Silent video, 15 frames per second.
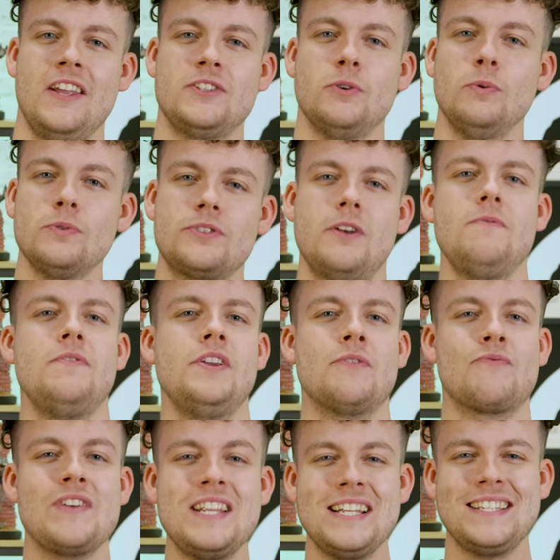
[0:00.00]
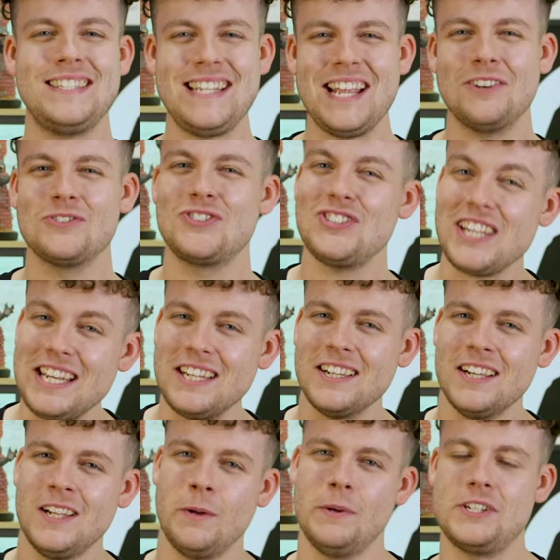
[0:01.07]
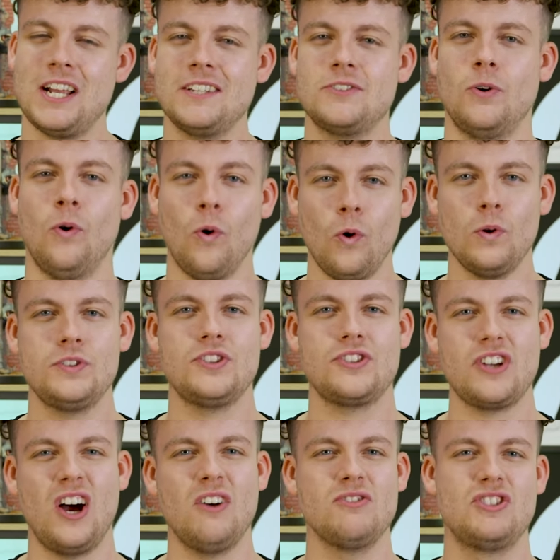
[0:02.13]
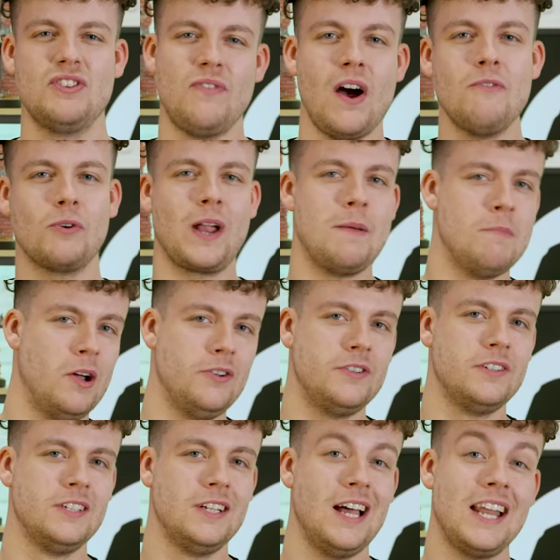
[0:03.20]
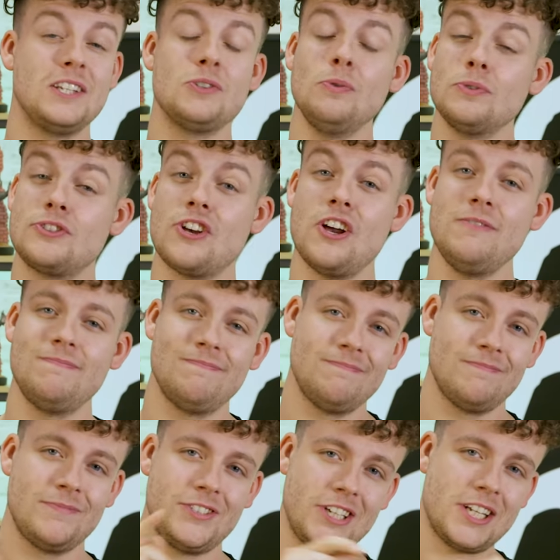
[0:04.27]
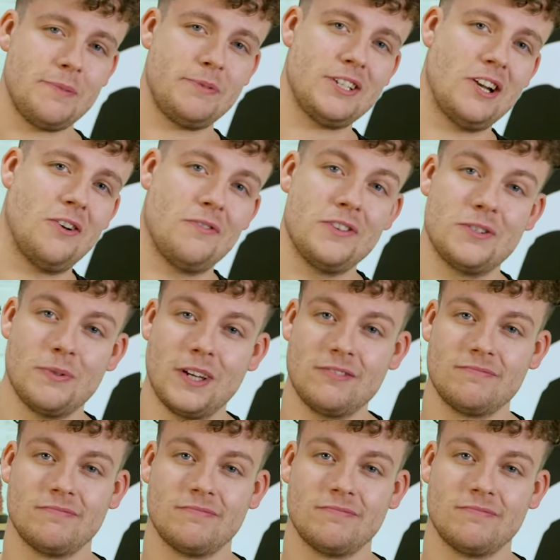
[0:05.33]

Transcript: there's also the Arena DLC, which adds a Horde style survival game mode. And it's also 60% off this week.